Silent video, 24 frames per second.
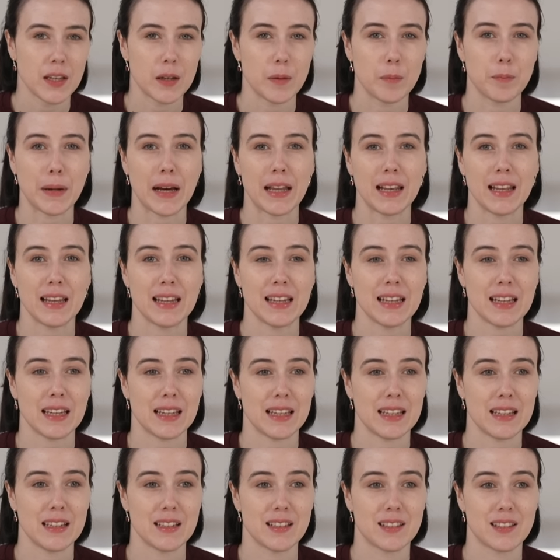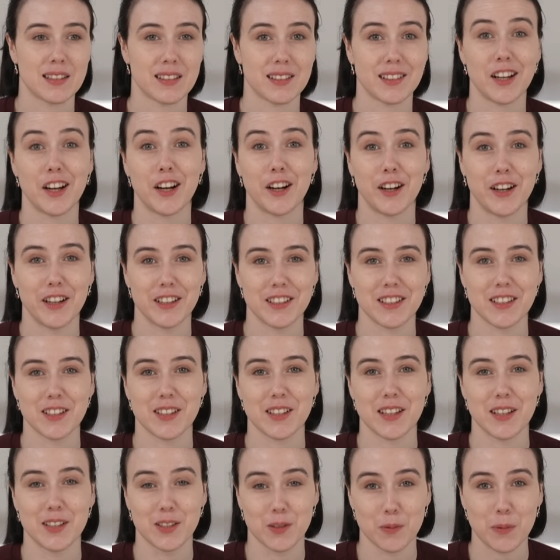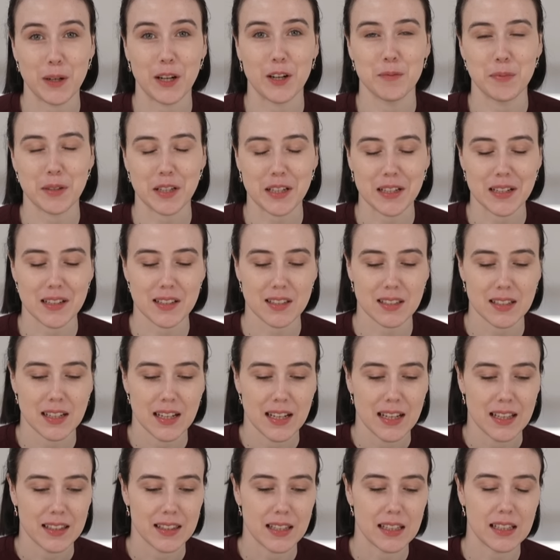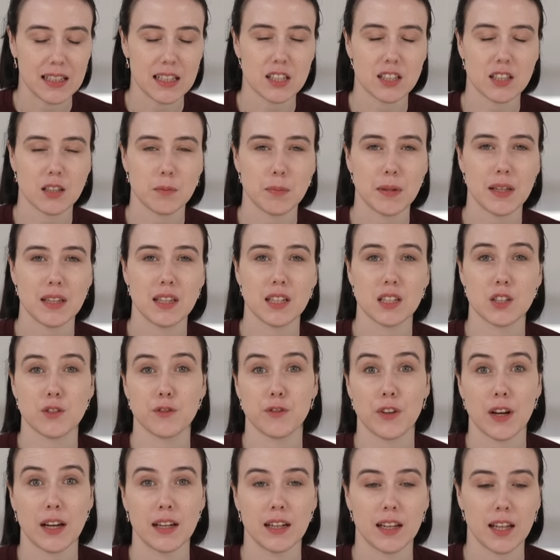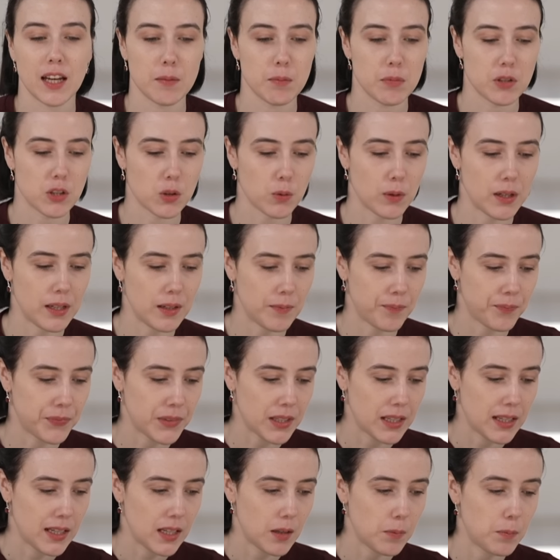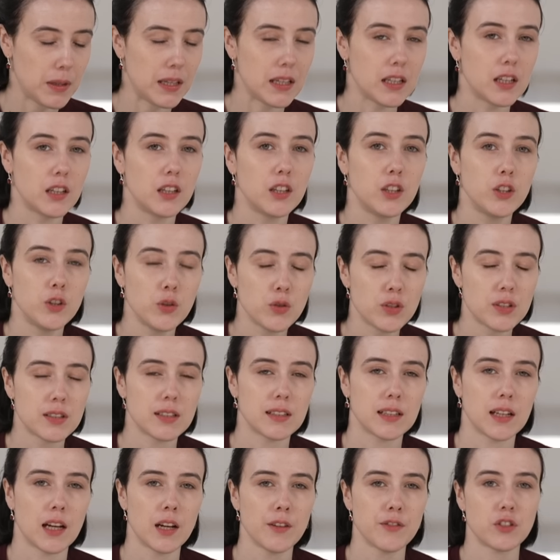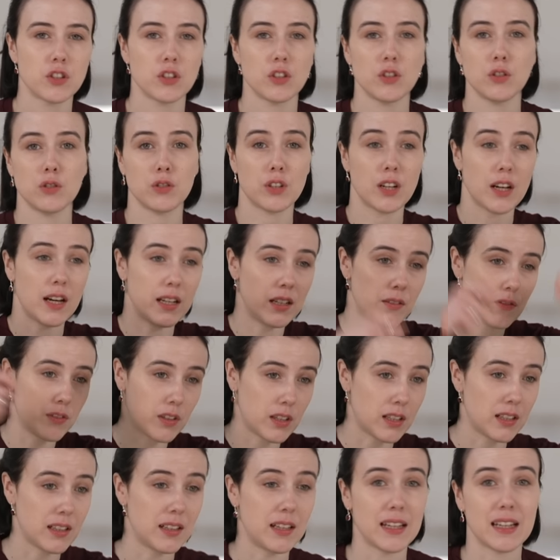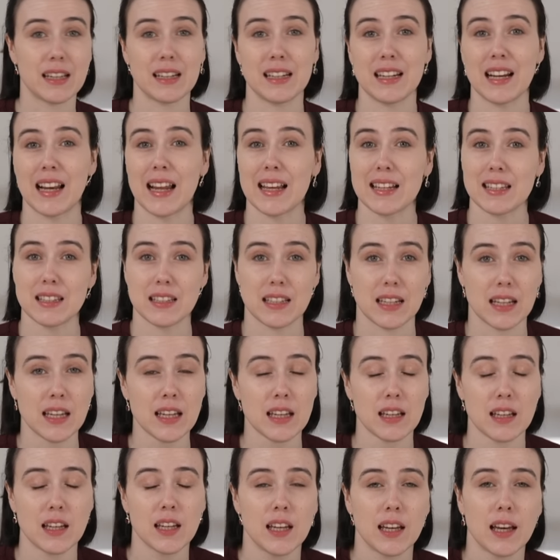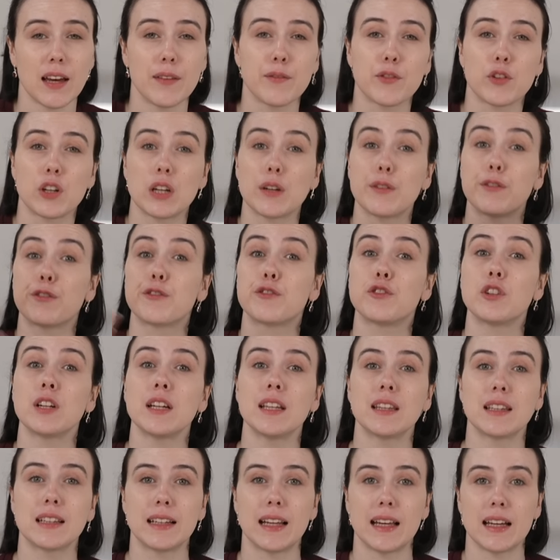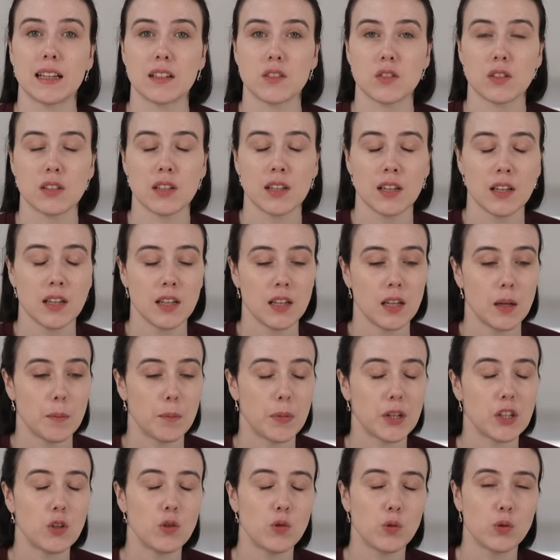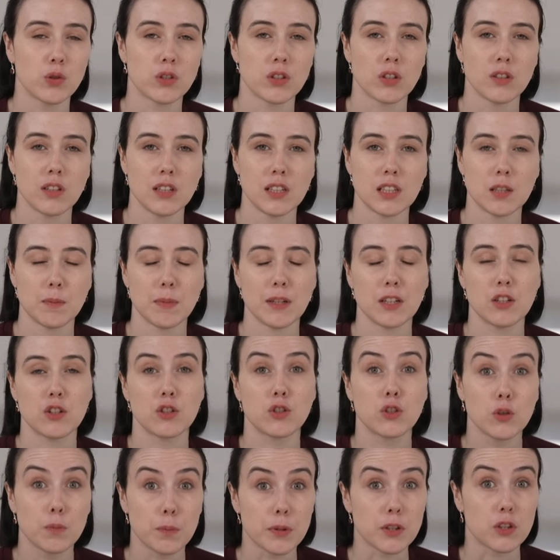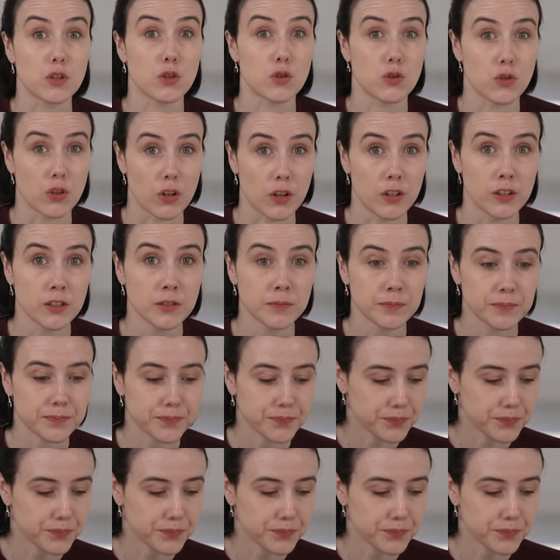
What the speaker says: Ballet is hard as well because there needs to be this fine line between being loose enough so you're kind of like an elastic and very free in the legs, but you also need to be super strong,